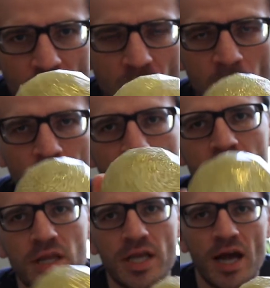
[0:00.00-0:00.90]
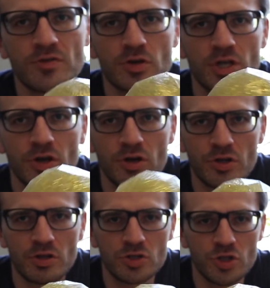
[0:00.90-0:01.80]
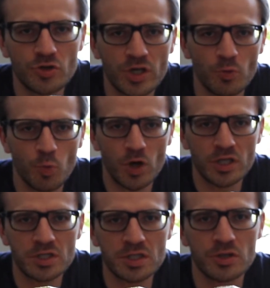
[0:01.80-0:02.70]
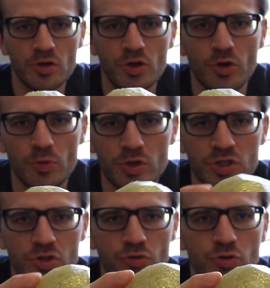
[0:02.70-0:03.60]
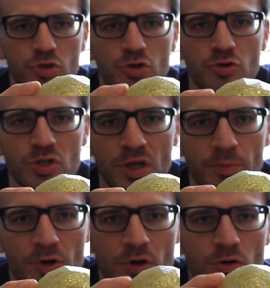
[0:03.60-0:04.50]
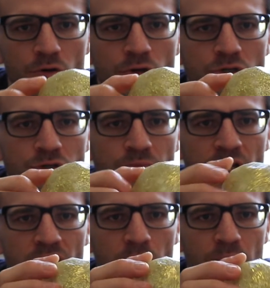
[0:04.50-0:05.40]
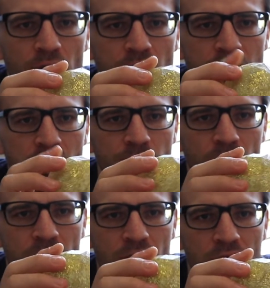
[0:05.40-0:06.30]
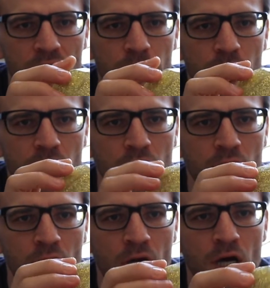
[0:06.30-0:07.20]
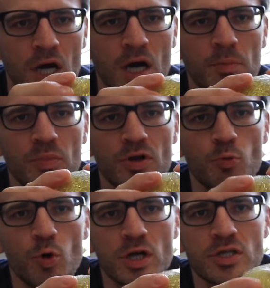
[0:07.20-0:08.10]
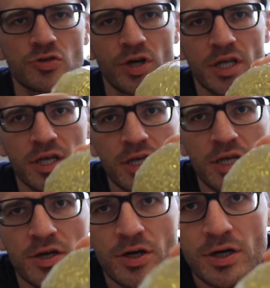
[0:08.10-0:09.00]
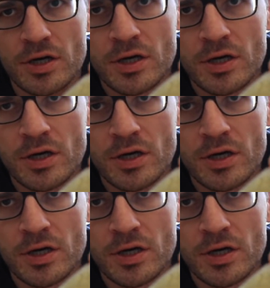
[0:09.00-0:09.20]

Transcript: immediately after he chewed it once, there was 2 separate holes. You might not be able to see them on the camera, but one is right here,